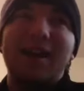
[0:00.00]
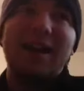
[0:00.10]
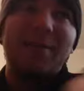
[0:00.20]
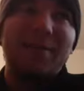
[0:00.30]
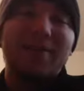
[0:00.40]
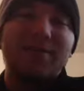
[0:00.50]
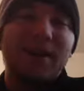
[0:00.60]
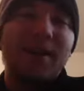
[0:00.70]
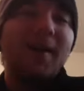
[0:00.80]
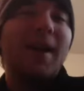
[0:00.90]
got
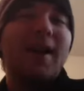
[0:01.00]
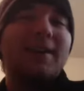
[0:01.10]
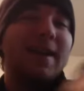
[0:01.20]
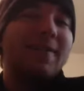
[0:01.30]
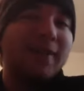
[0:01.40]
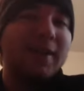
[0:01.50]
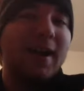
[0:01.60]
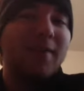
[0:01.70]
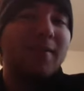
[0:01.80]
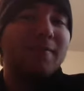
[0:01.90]
Mandria. I definitely
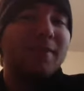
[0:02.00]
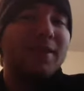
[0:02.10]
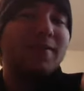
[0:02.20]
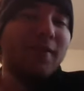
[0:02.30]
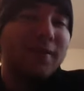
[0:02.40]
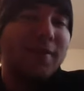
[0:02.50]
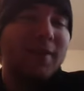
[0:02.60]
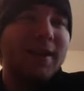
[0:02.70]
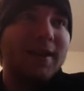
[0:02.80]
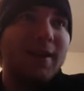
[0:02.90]
got her, but you don't know
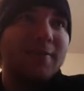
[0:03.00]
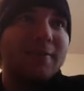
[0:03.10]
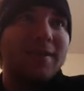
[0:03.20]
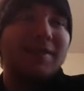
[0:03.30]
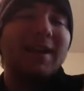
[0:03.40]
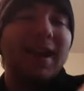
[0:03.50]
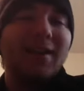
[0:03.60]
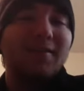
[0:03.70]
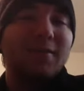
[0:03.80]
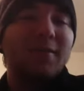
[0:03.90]
that I got her, because I
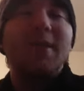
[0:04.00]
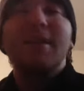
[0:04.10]
got her.